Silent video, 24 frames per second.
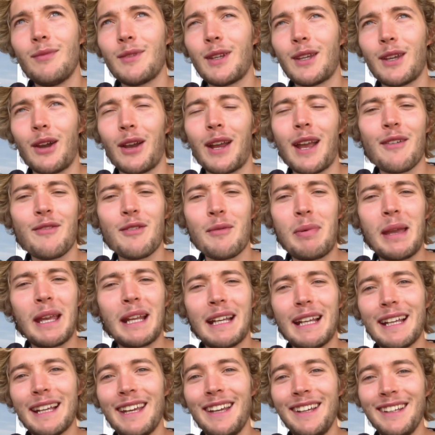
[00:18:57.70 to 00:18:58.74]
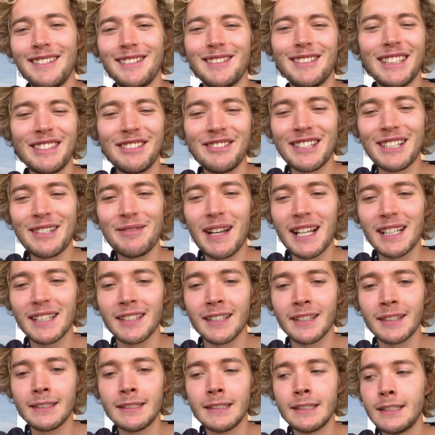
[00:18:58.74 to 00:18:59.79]
going out for a picnic, didn't really
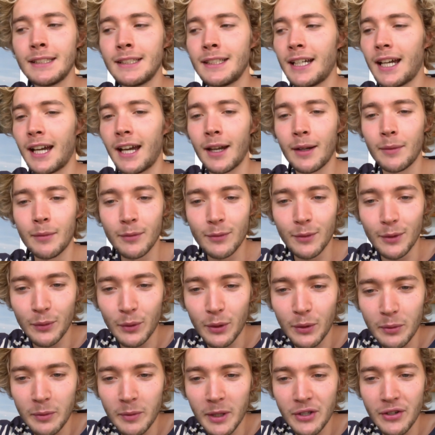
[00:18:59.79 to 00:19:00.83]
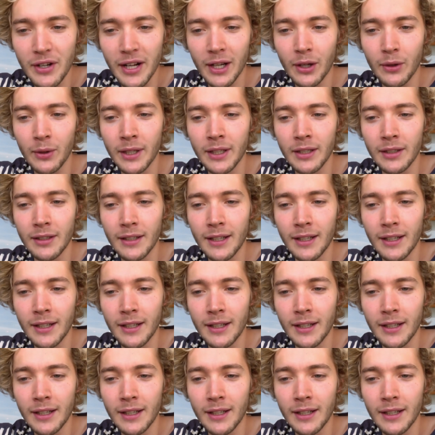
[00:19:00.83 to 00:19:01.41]
matter. What would my drag queen